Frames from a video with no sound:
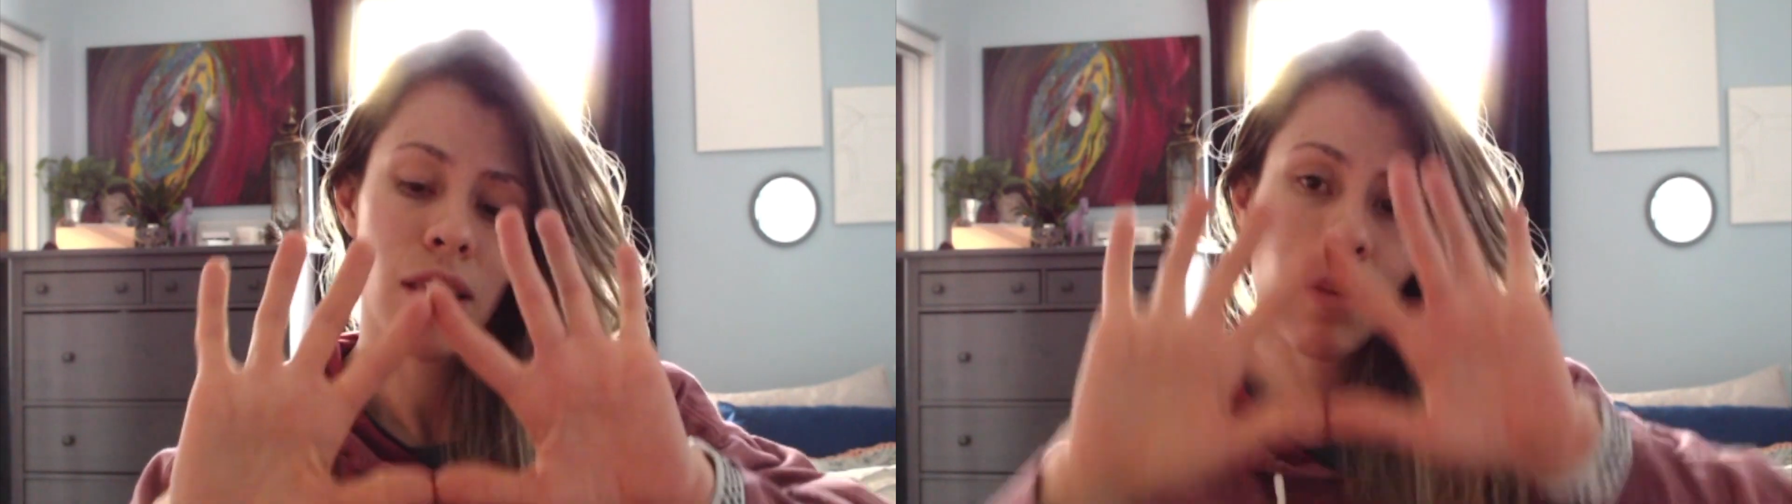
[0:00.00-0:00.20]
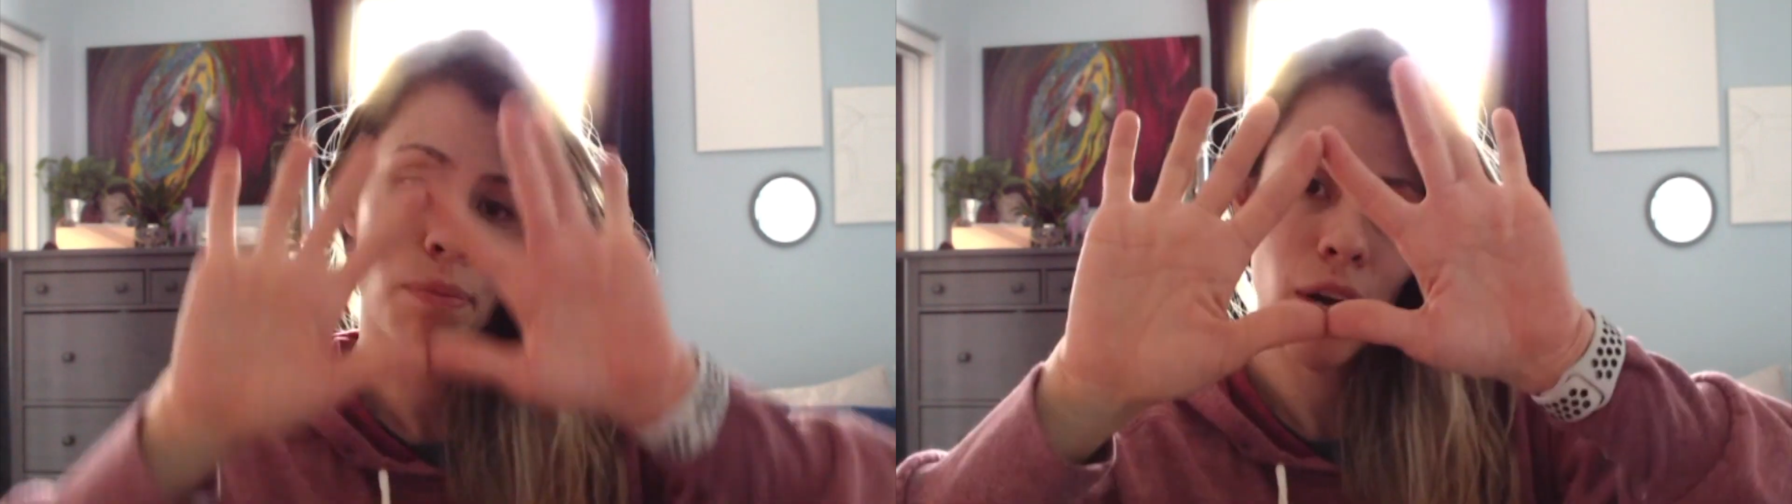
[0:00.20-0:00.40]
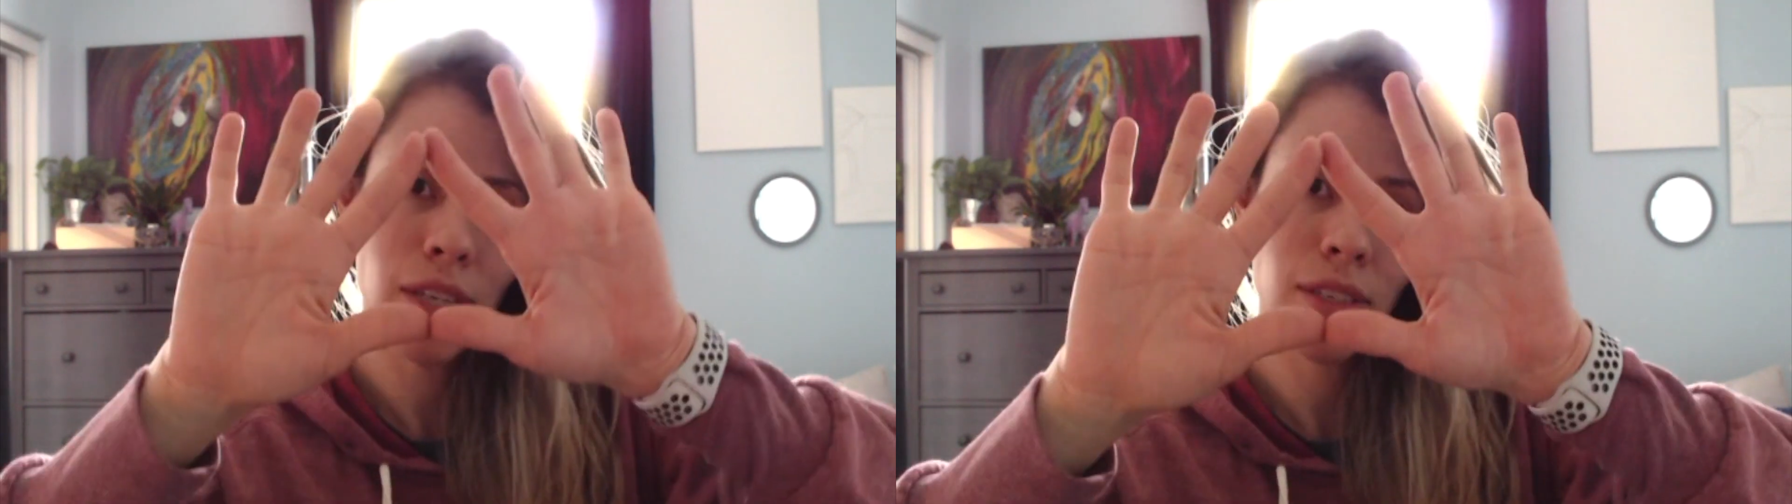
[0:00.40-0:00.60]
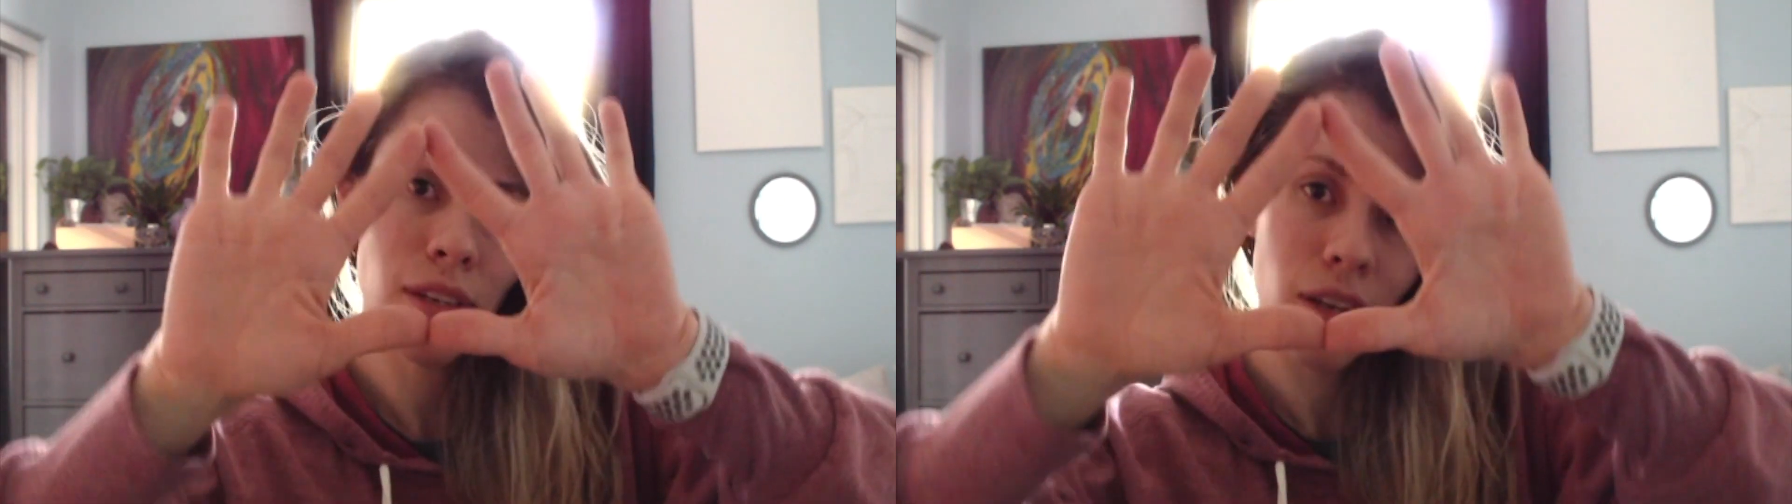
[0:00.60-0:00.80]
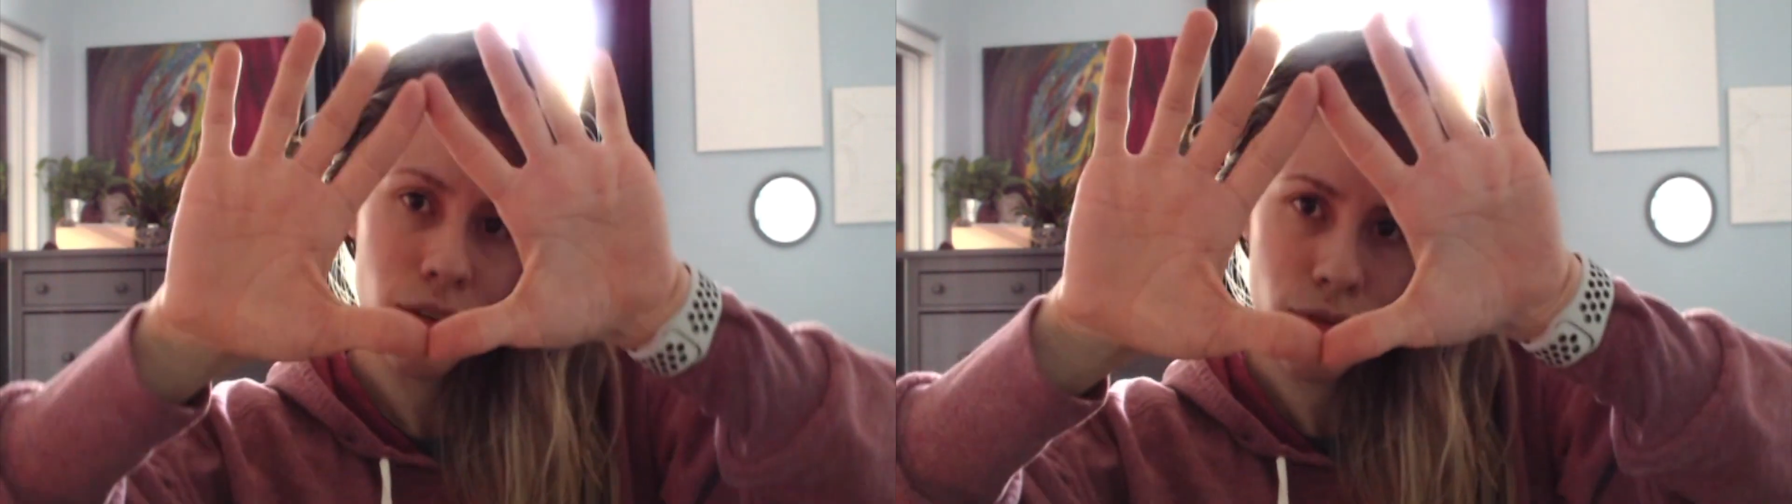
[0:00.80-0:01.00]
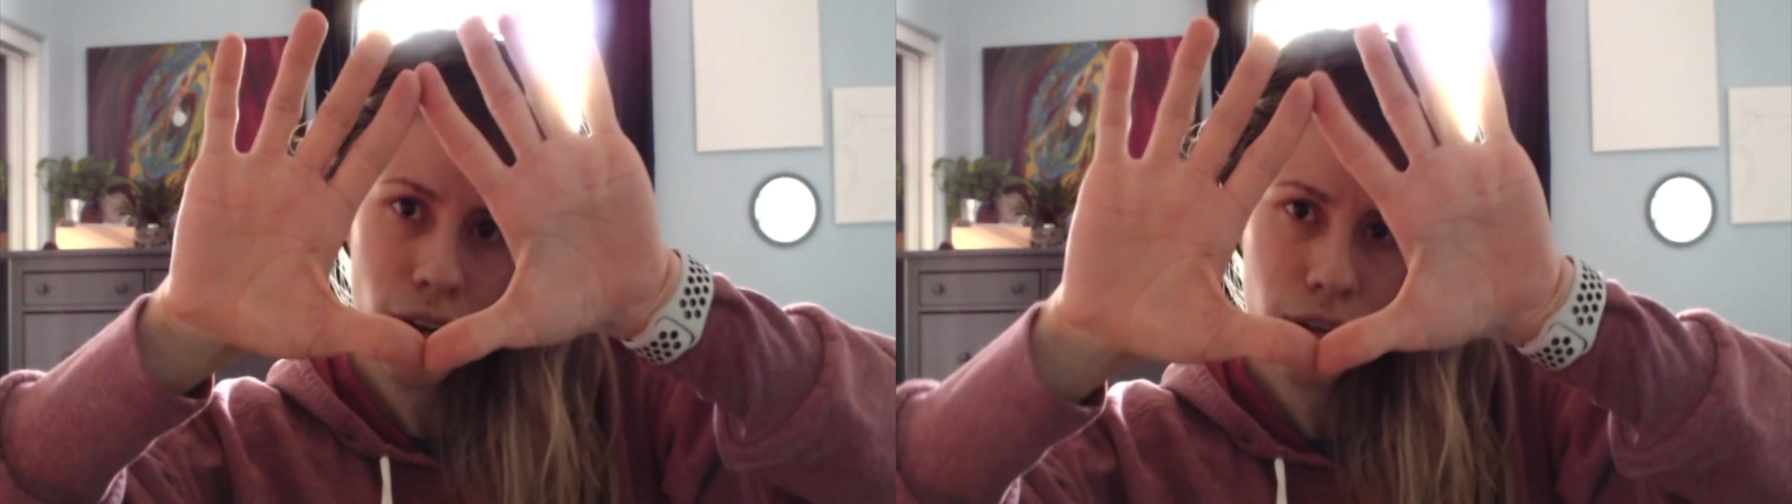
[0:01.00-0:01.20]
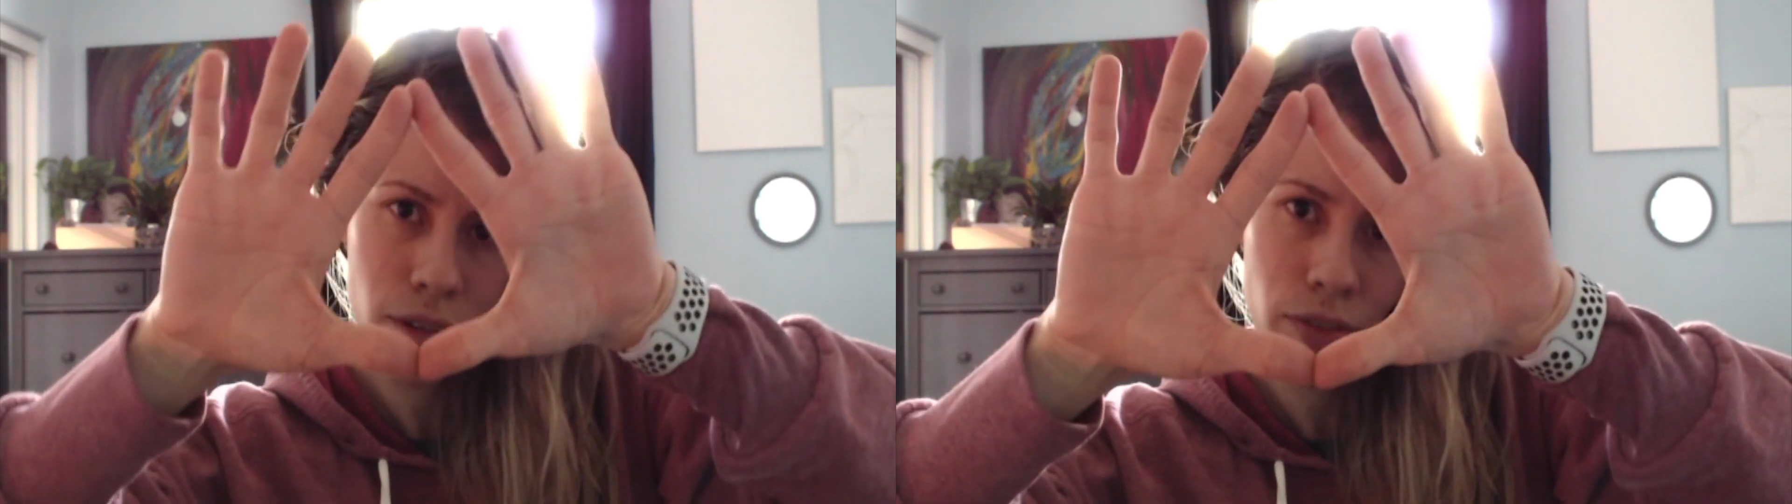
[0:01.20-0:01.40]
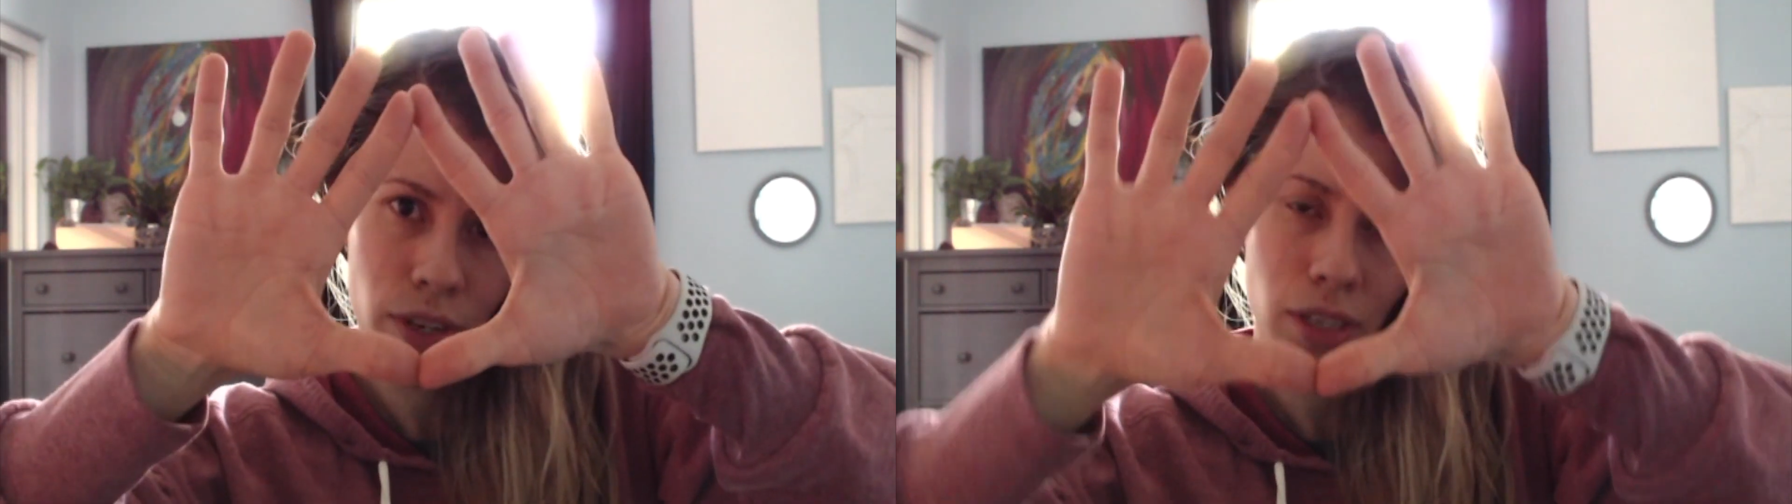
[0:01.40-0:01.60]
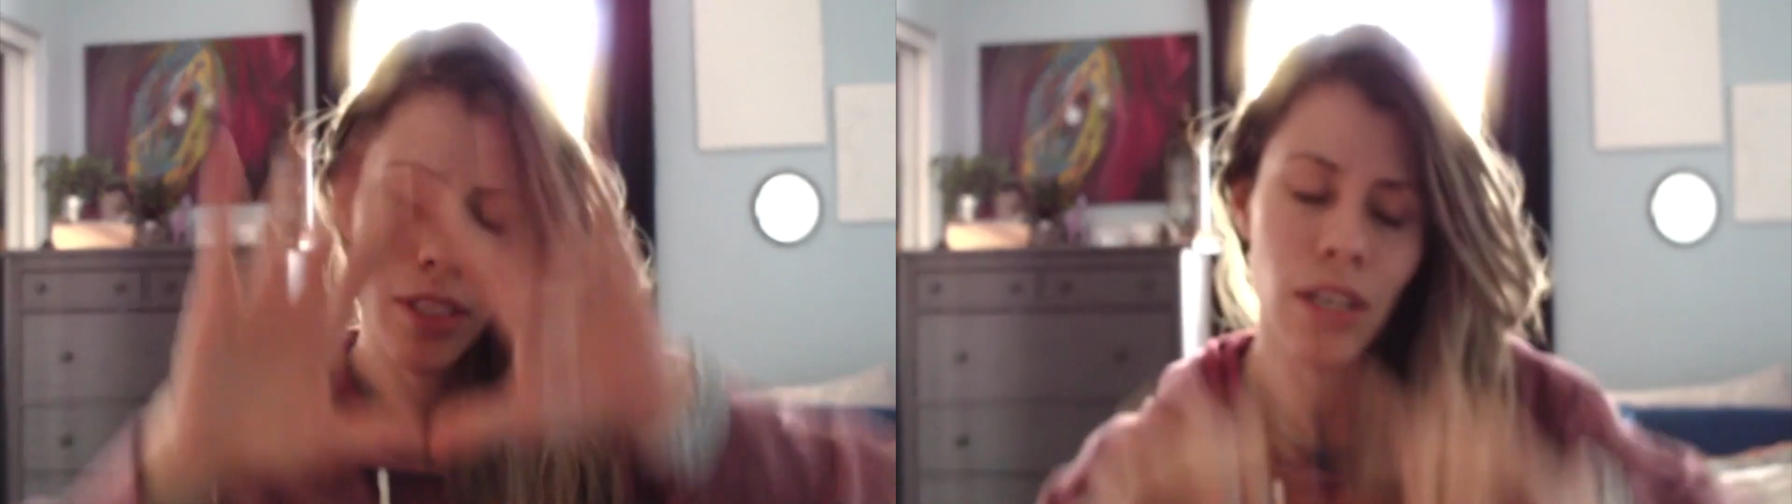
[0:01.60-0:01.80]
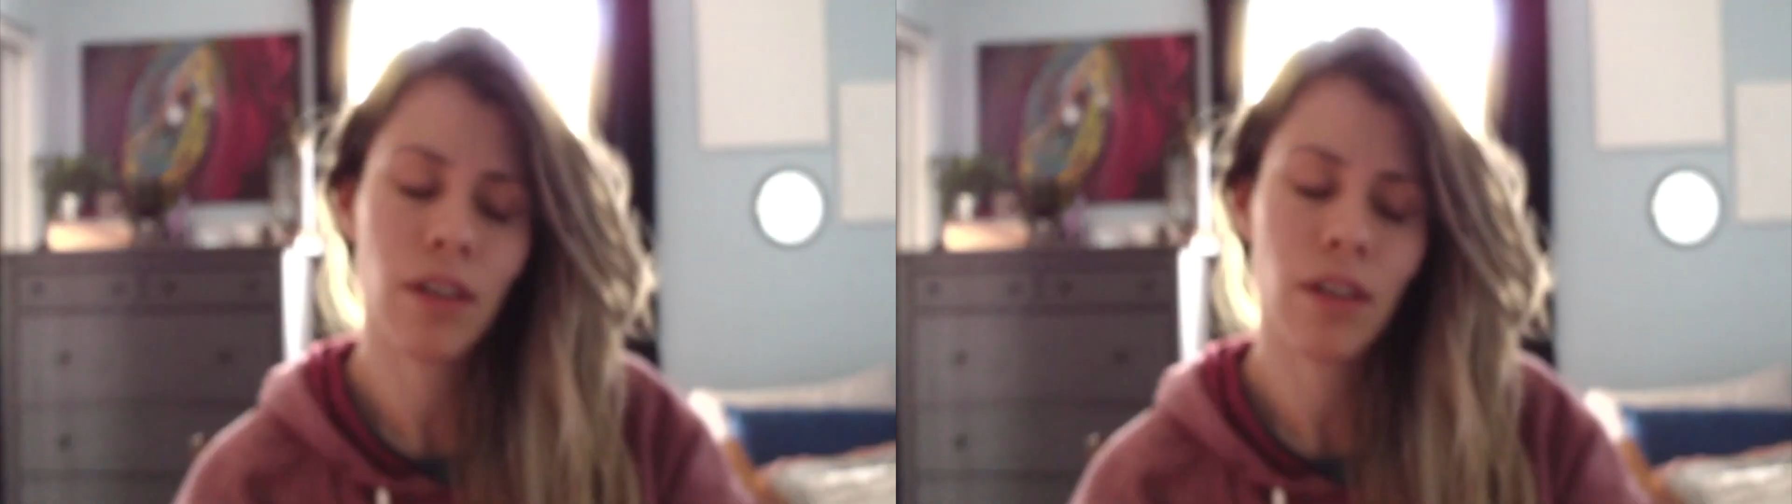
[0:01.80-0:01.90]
The present, if I don't know if you could see it